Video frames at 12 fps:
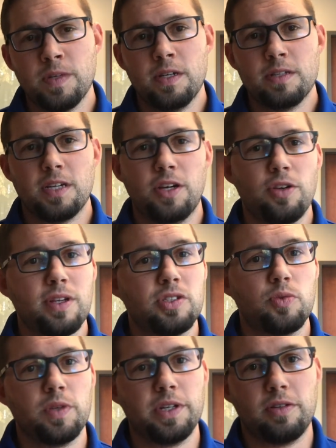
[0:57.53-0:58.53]
Say, you know, that's a
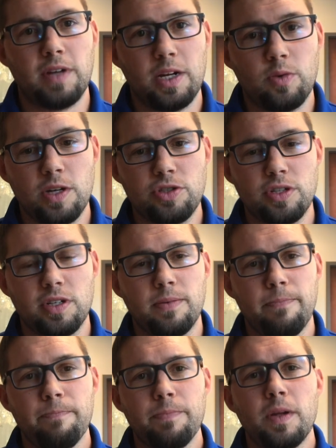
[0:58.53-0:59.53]
really great question.
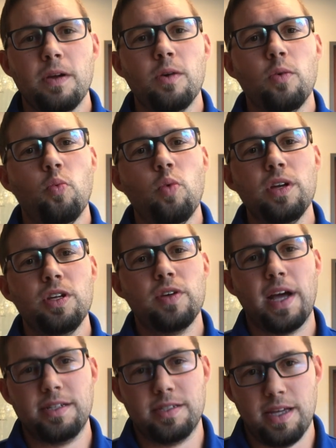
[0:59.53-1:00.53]
What do you
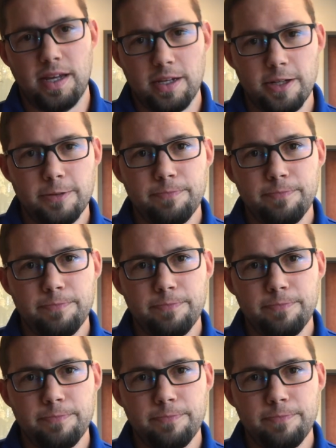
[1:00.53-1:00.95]
guys think?